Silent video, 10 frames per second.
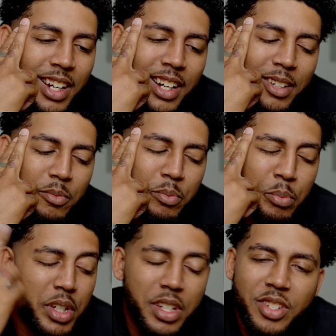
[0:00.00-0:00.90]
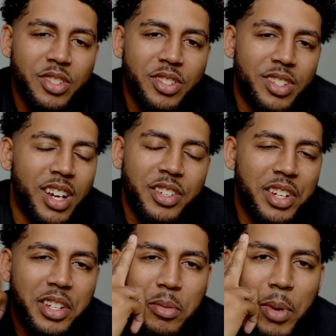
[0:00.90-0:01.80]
but yeah, it's just gotta change the